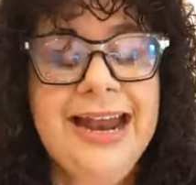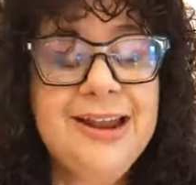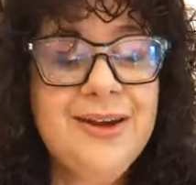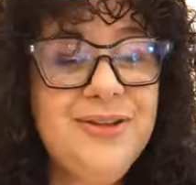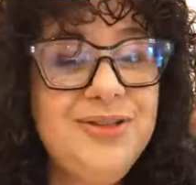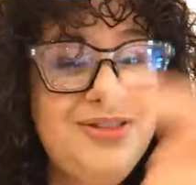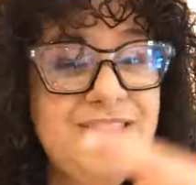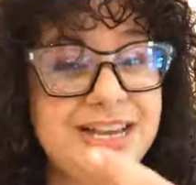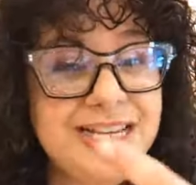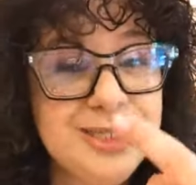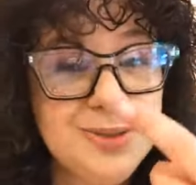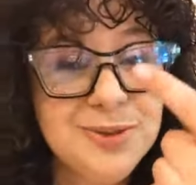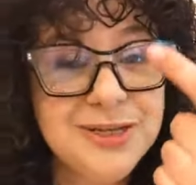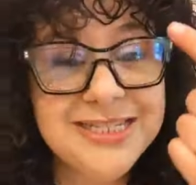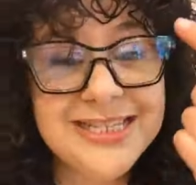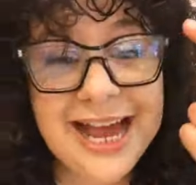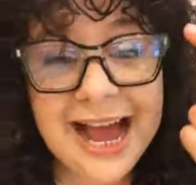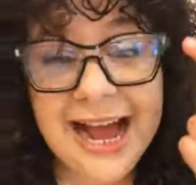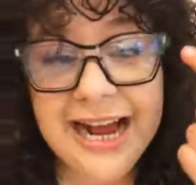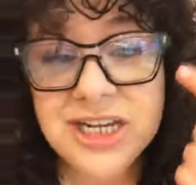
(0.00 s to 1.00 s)
Now this
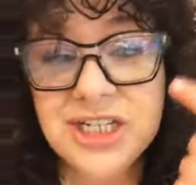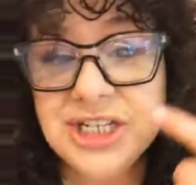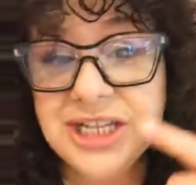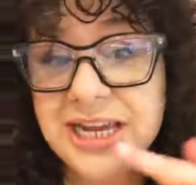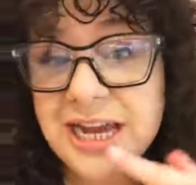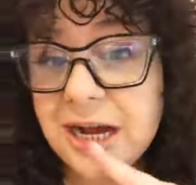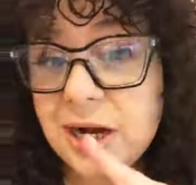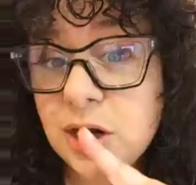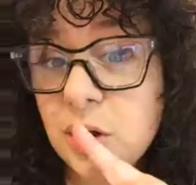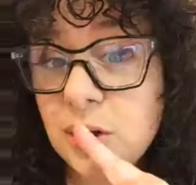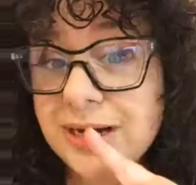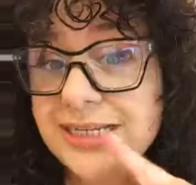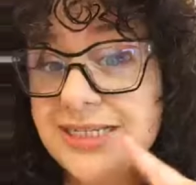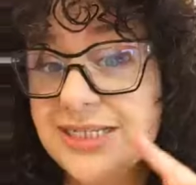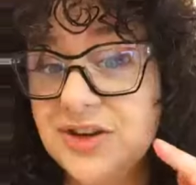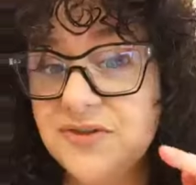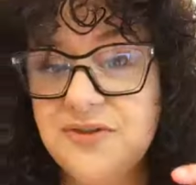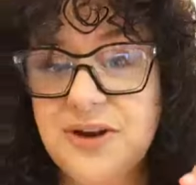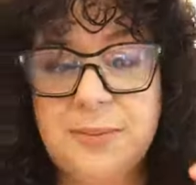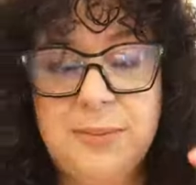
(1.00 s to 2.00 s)
one's actually a
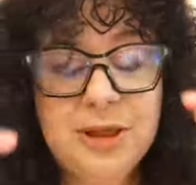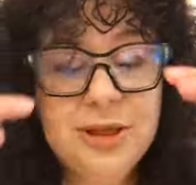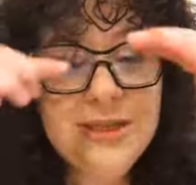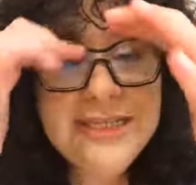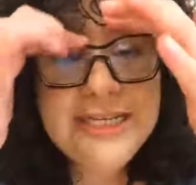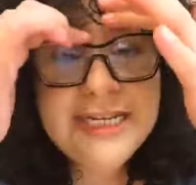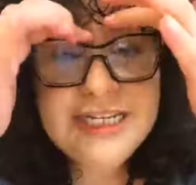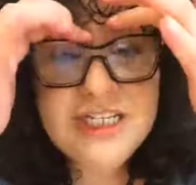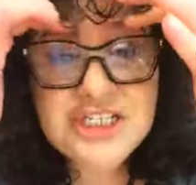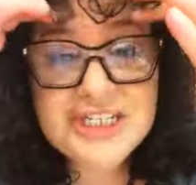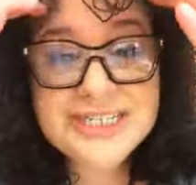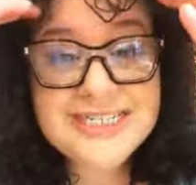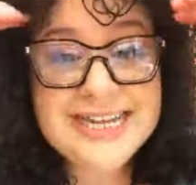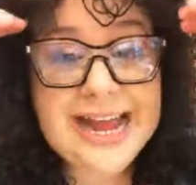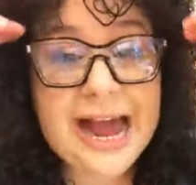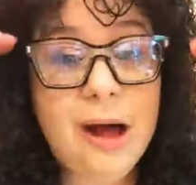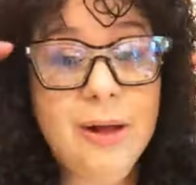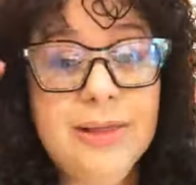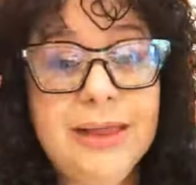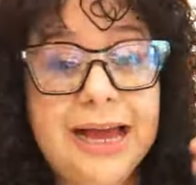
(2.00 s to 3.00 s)
crystal frame. It looks like it's just
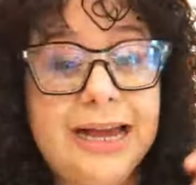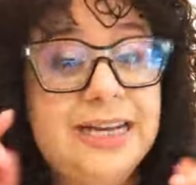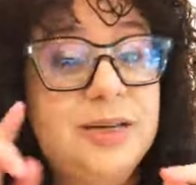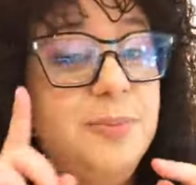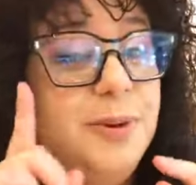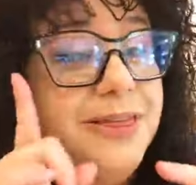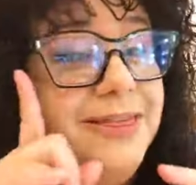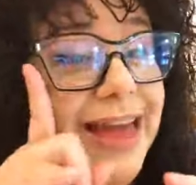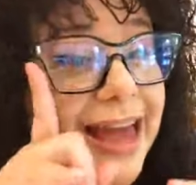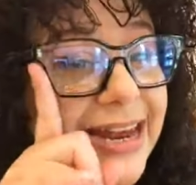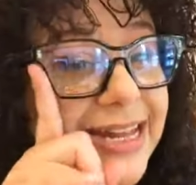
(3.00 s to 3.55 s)
outlined, but